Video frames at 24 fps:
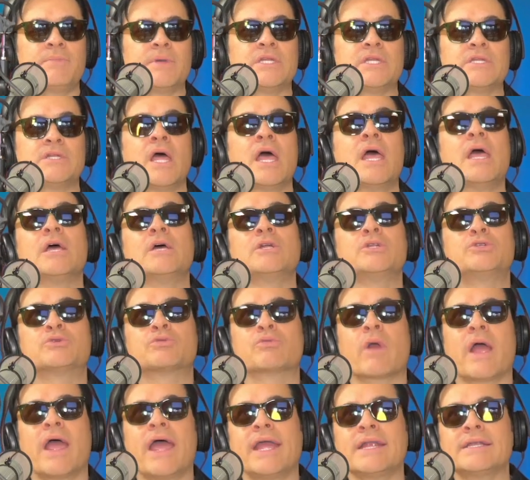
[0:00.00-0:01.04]
been
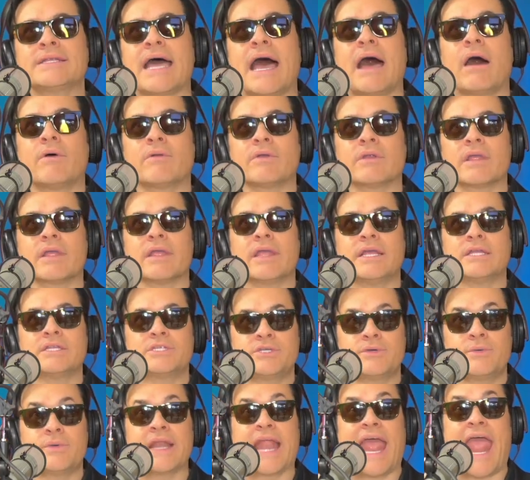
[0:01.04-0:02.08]
dragged out
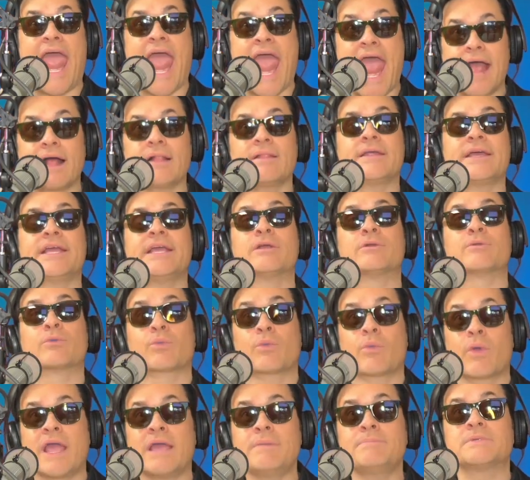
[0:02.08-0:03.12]
into an alley
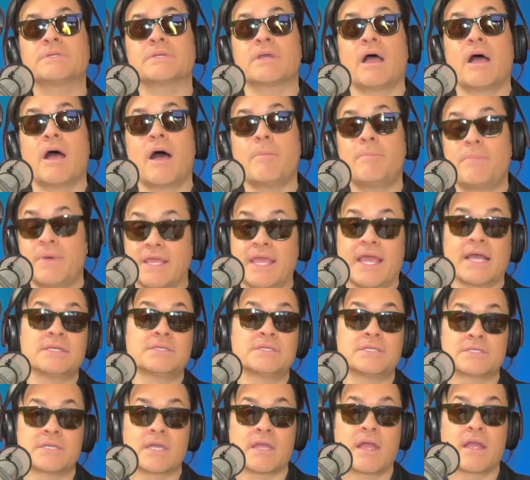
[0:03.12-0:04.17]
and raped up
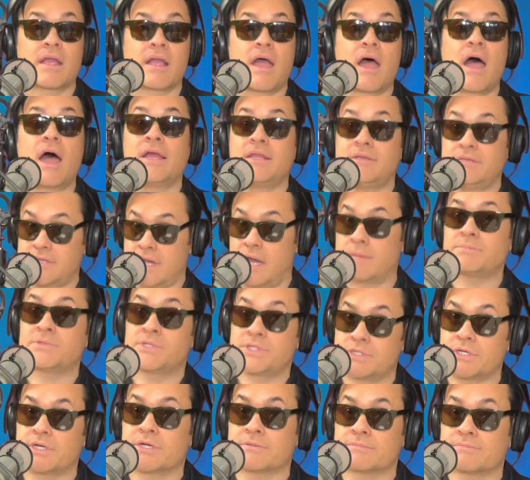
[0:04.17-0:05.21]
against a
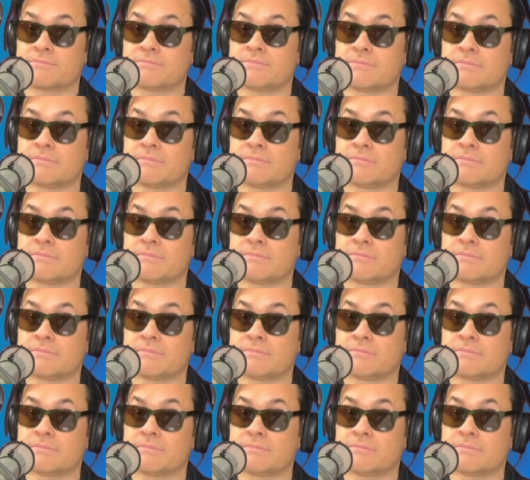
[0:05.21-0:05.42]
dumpster.